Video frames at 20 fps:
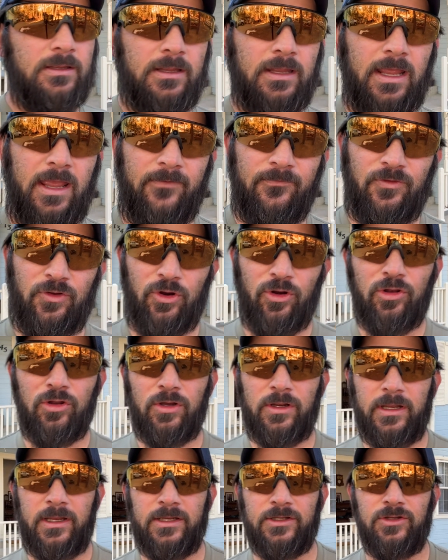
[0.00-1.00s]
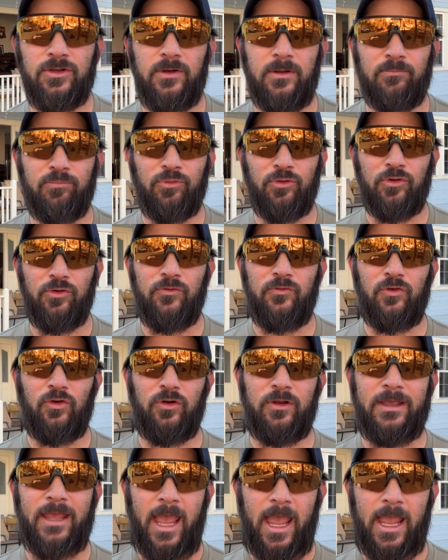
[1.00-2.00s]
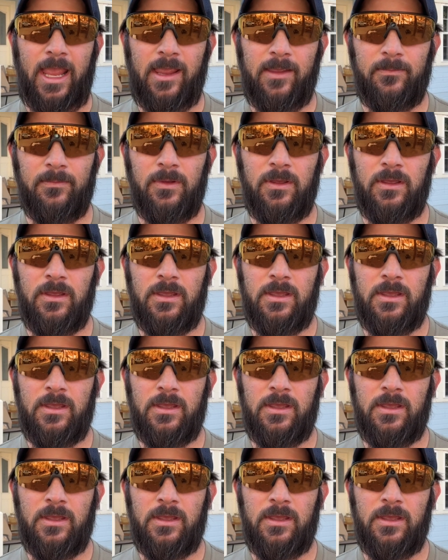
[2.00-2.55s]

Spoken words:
If you're looking to improve your game